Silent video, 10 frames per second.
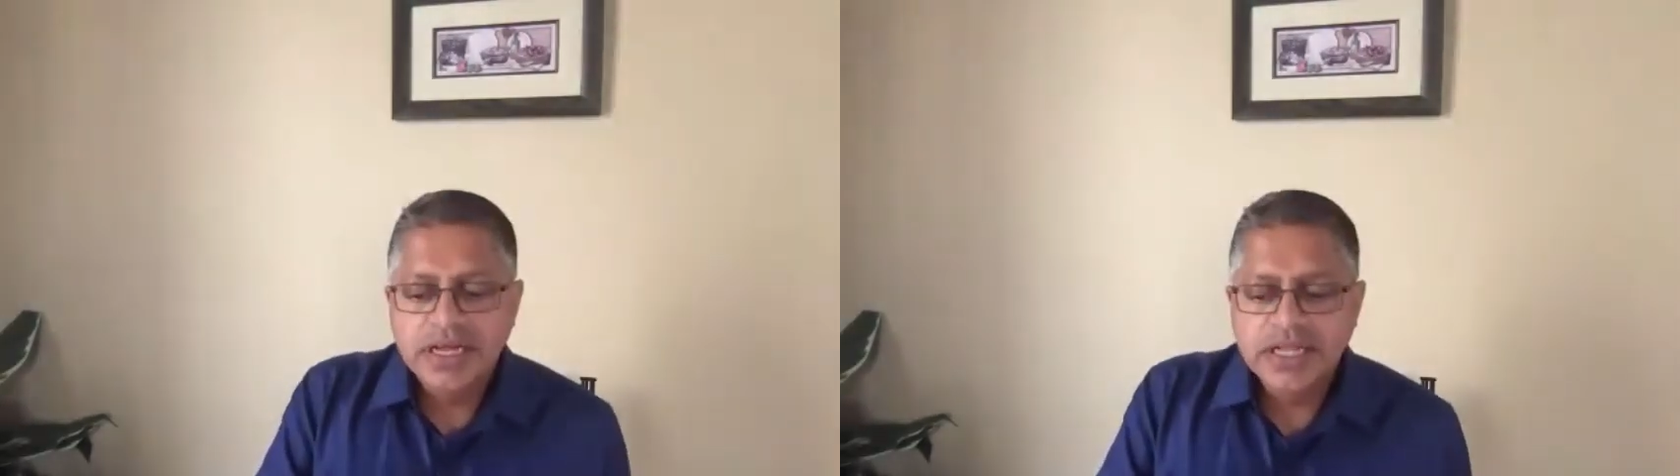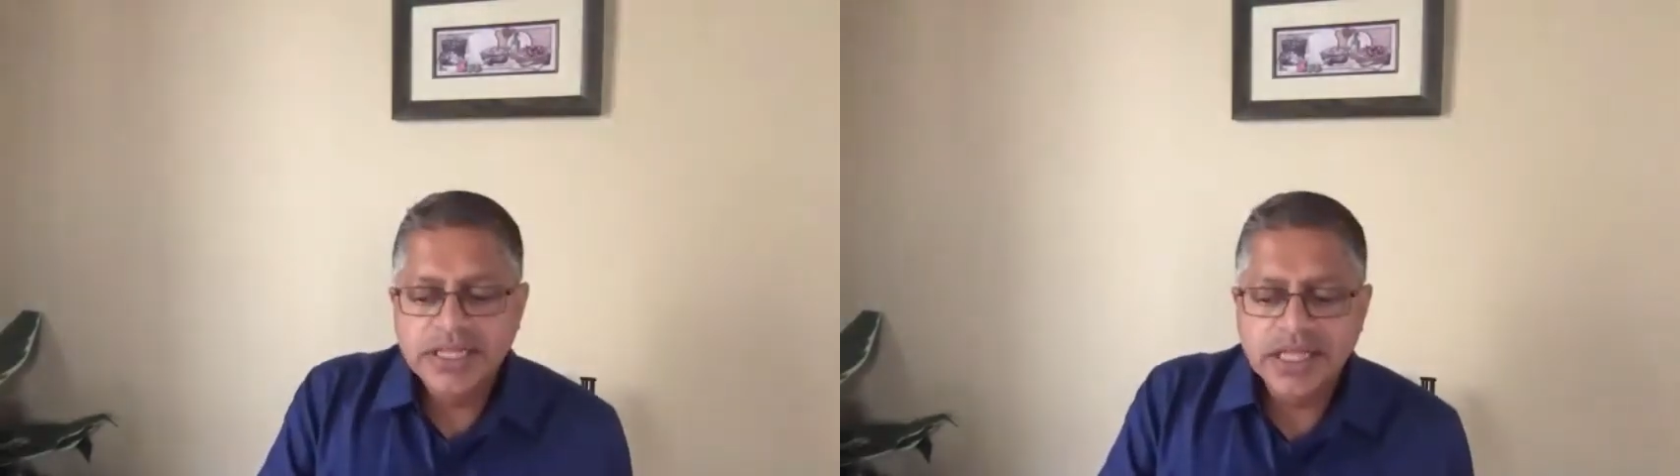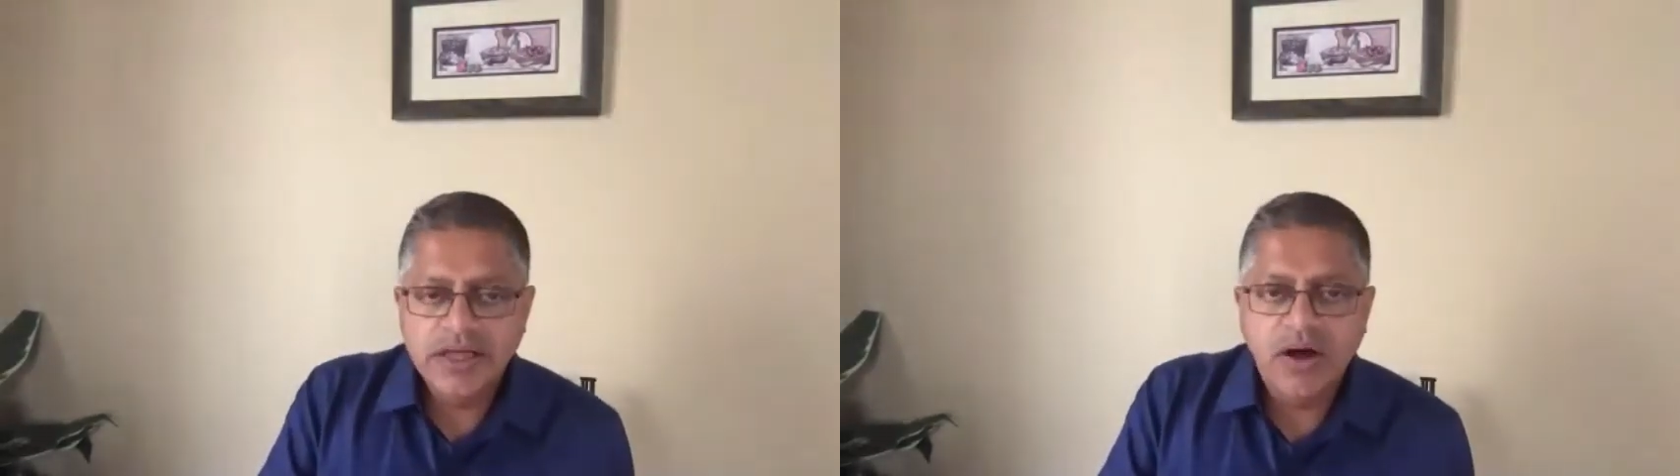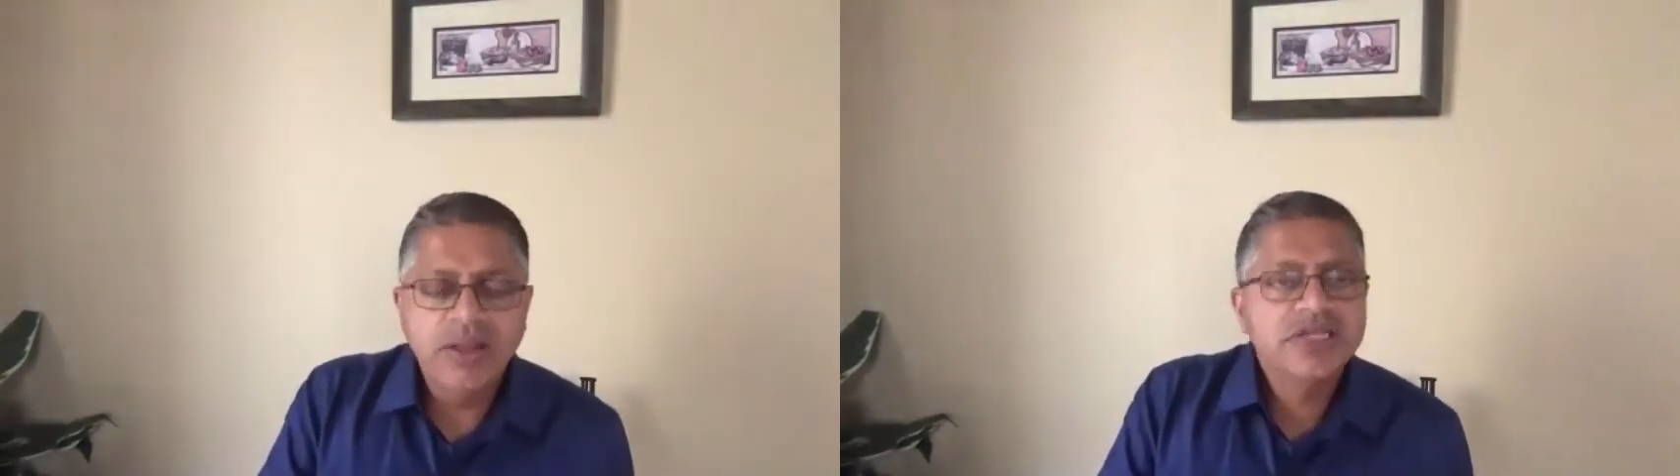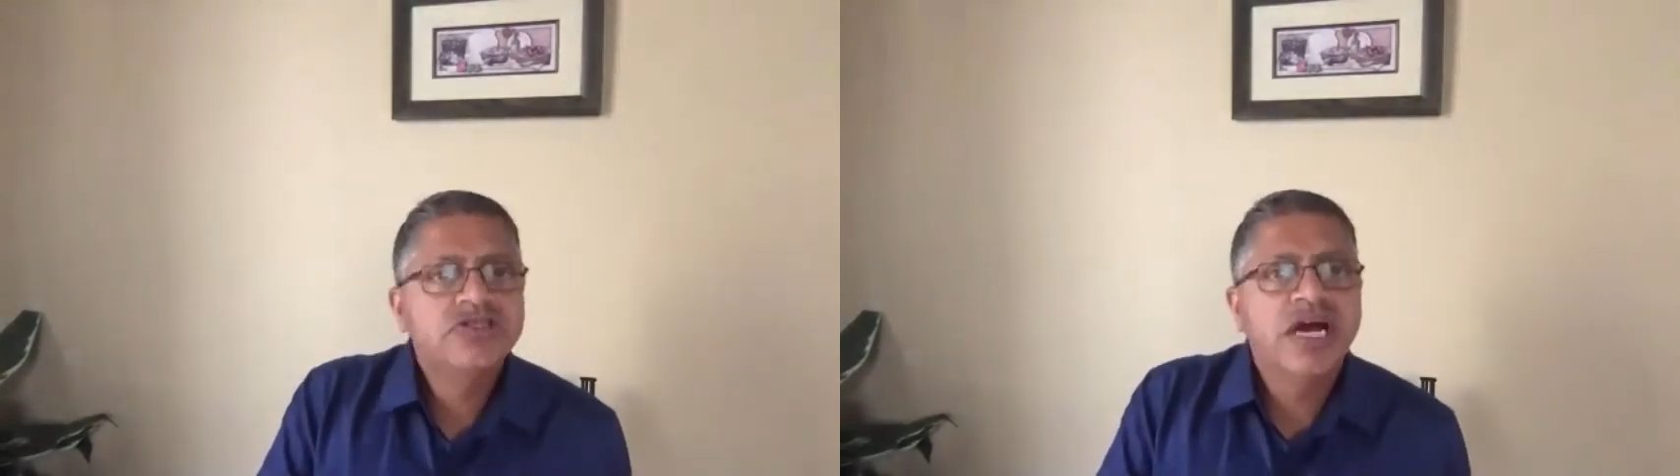the, all
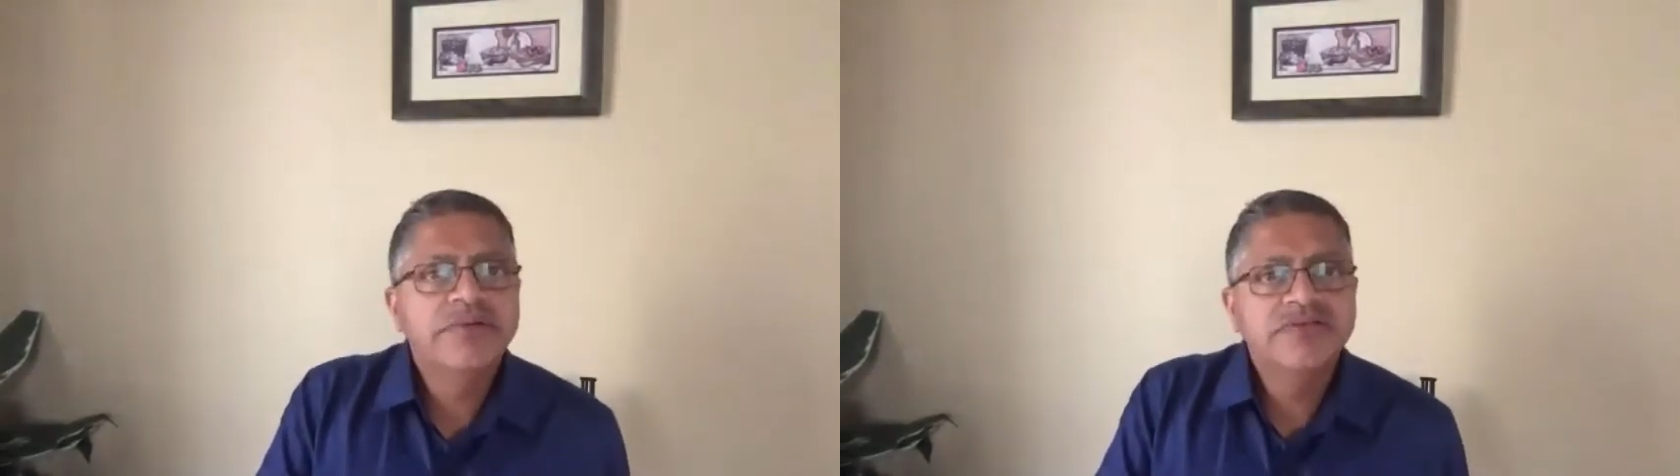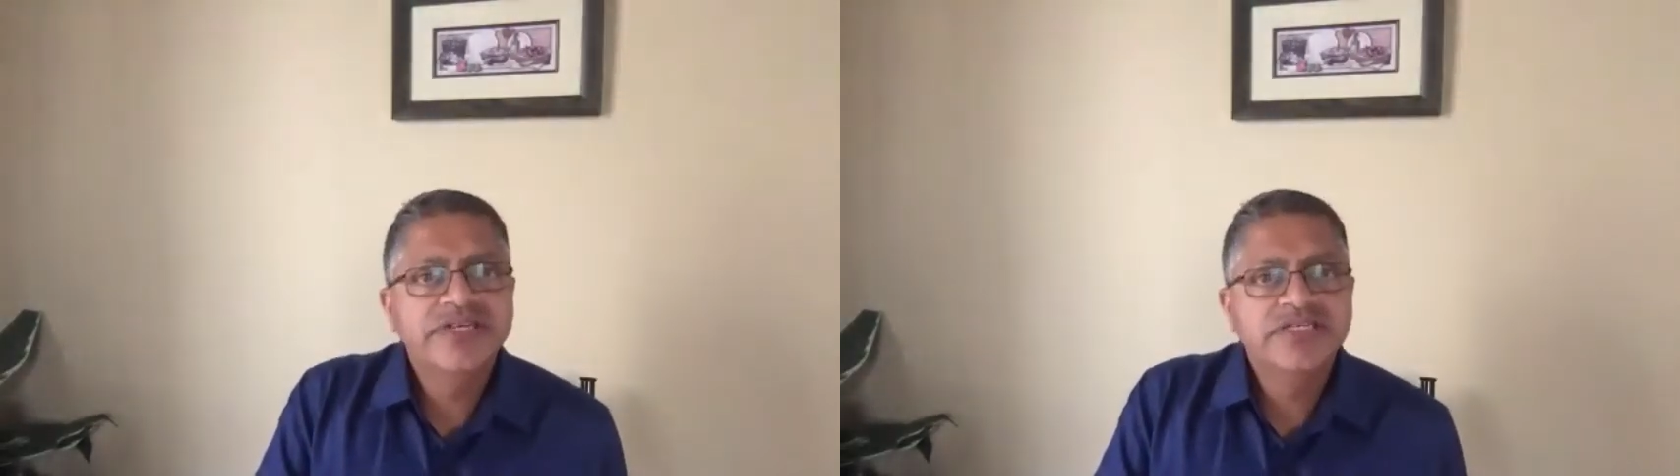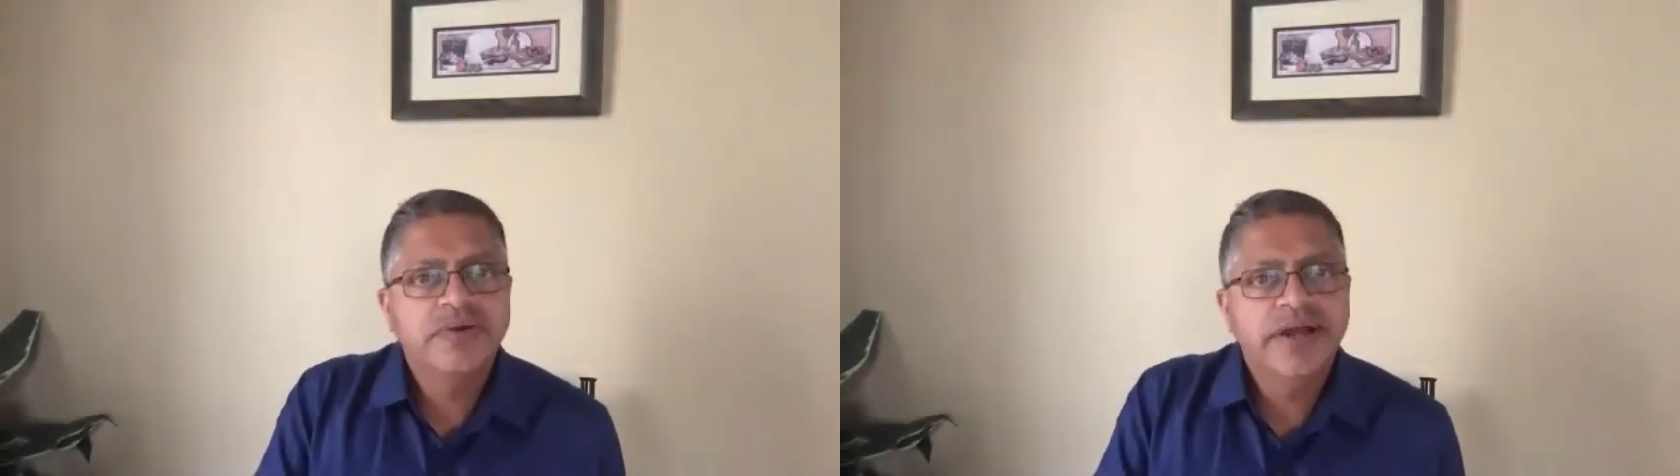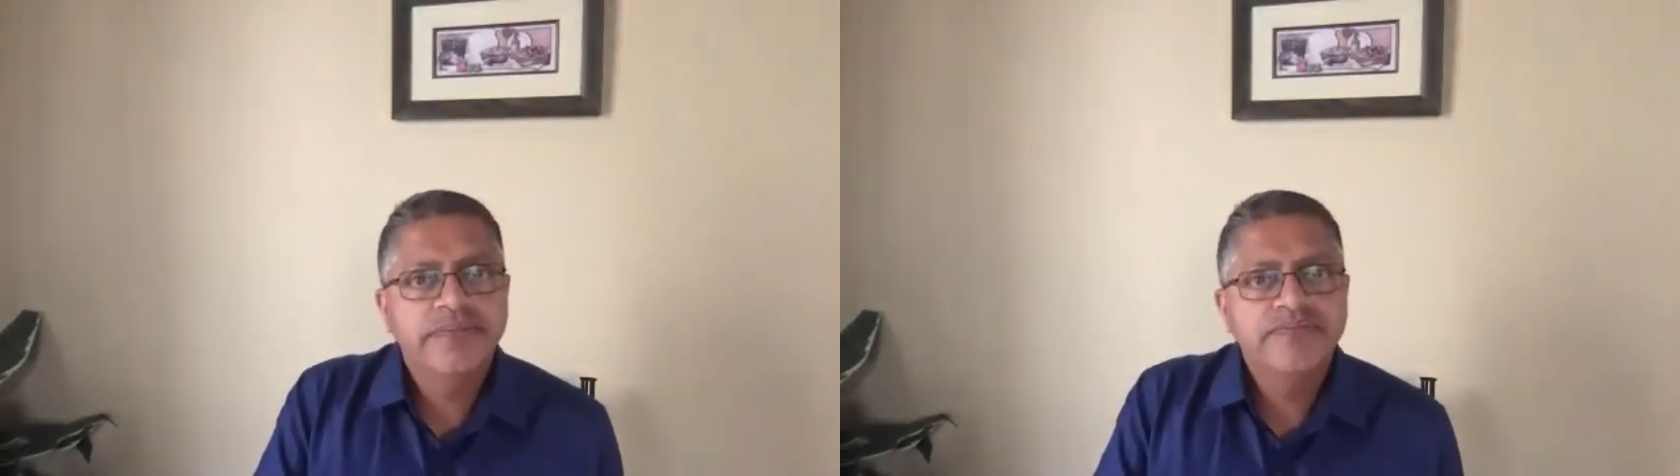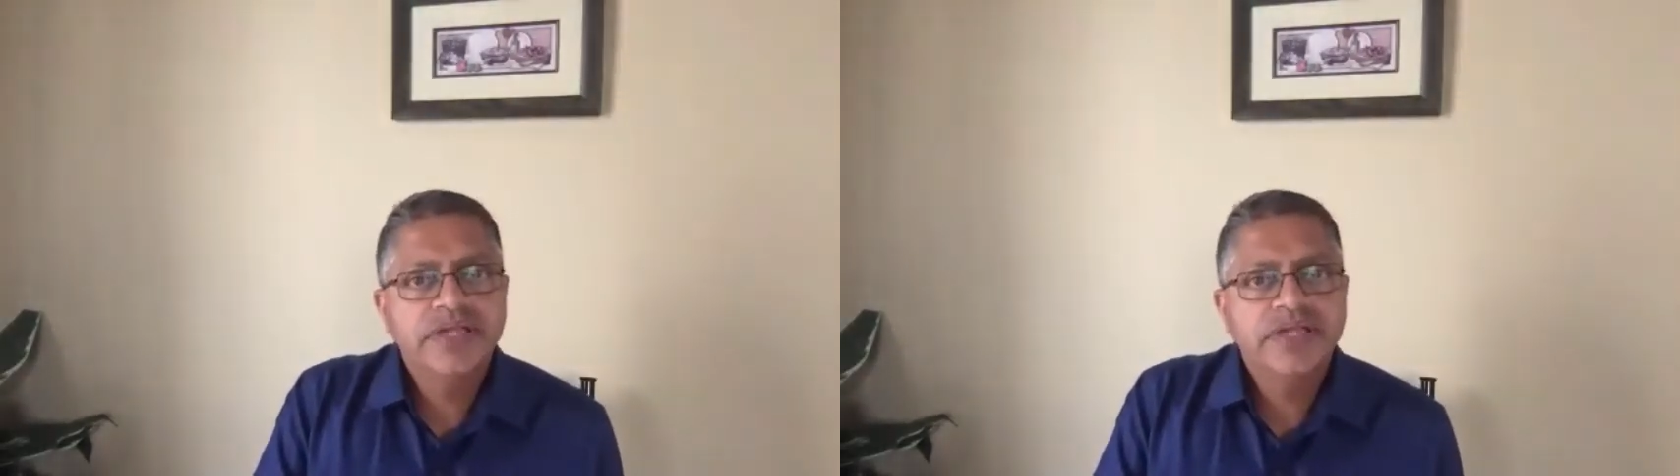the tribes of Israel.